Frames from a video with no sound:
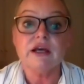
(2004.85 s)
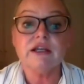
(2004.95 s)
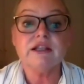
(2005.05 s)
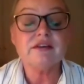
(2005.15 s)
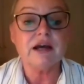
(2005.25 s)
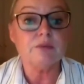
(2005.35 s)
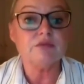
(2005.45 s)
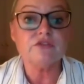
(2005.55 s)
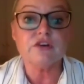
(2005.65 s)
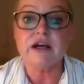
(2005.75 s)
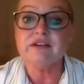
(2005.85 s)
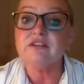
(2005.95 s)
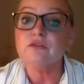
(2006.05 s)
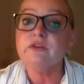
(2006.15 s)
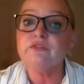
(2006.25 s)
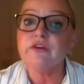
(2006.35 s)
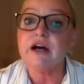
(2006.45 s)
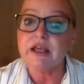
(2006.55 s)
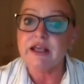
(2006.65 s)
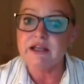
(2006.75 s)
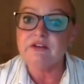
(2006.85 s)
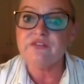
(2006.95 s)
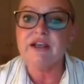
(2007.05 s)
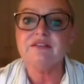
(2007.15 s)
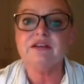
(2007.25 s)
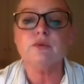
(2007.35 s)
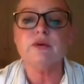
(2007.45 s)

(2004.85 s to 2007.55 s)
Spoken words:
And in times of crisis, we've innovated,